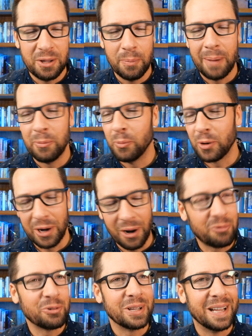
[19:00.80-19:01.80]
the Bible more
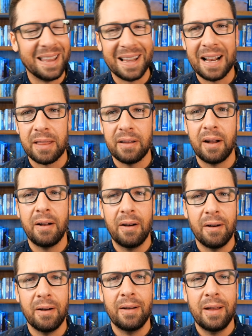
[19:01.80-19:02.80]
carefully, and then I thought,
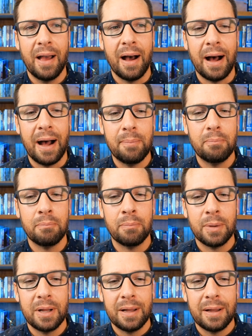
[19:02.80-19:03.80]
huh, and
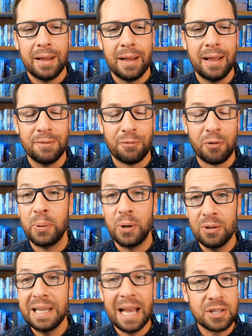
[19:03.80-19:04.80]
for
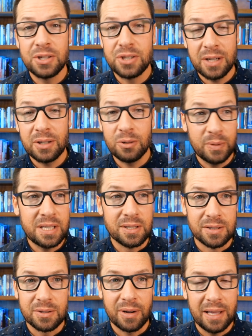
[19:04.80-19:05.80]
purely exegetical
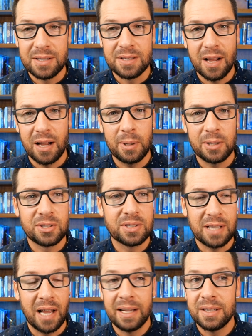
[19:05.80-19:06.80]
reasons, okay, this is not about
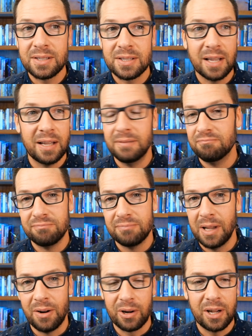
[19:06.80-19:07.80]
science and
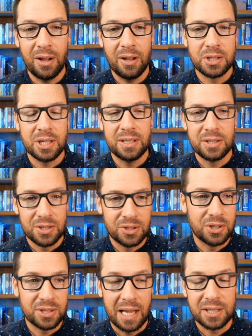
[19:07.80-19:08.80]
archaeology, this is
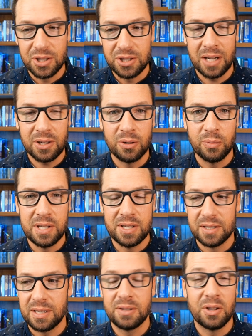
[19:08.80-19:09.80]
just exegetical
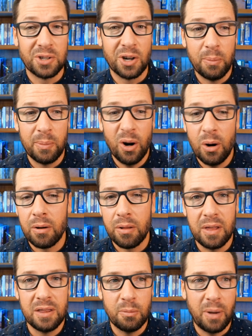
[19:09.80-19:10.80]
reasons. The term earth
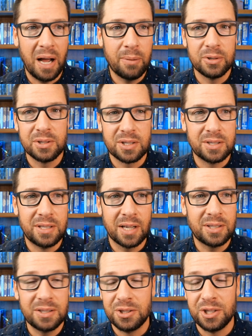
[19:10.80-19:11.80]
in the Bible just
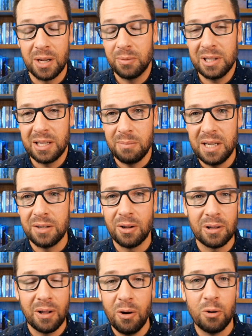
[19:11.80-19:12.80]
doesn't generally mean
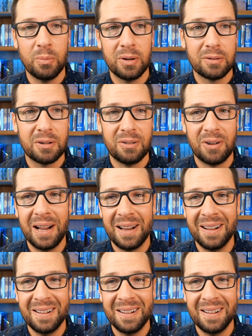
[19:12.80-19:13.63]
globe, right?